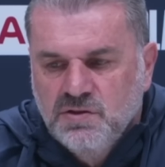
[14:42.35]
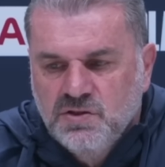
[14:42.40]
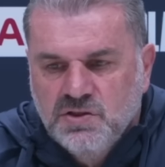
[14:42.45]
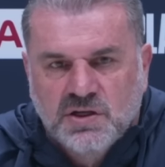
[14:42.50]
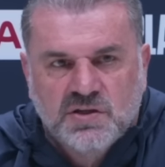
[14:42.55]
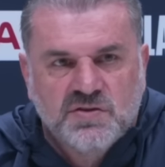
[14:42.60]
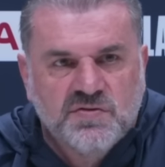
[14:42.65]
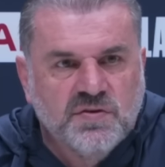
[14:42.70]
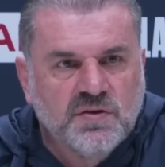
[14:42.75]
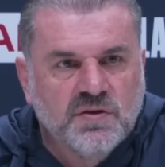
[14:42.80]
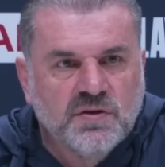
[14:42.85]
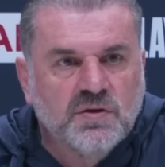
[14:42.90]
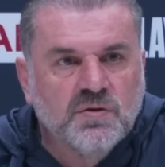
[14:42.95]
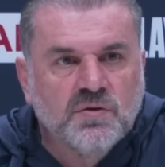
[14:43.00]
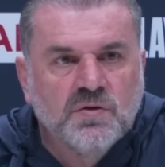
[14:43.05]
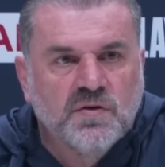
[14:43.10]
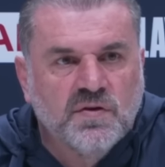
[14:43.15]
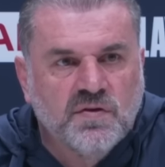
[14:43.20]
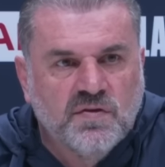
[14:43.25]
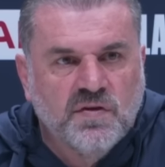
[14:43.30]
just for the
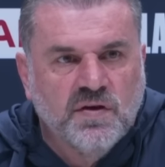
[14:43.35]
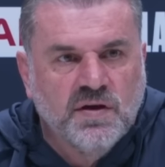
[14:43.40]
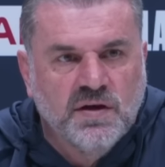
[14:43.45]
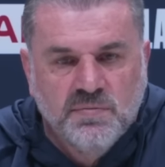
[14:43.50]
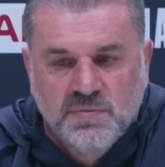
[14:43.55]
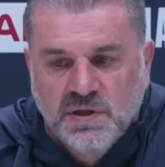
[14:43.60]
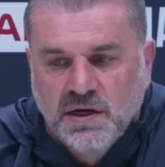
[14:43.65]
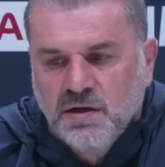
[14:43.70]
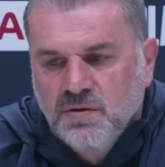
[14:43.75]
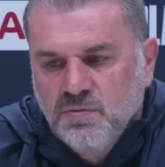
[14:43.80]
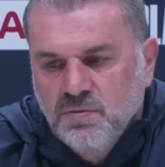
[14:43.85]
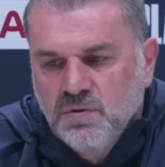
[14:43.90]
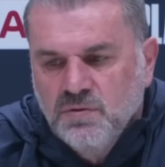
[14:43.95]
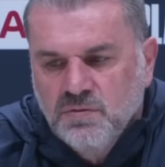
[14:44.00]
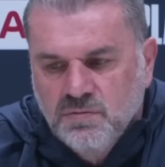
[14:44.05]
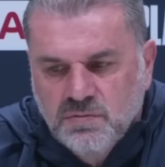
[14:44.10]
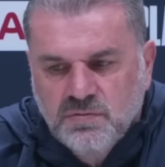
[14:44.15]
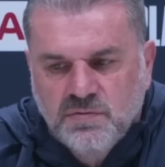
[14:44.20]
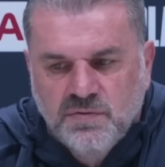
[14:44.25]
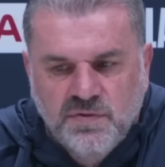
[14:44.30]
good of the team. No, well,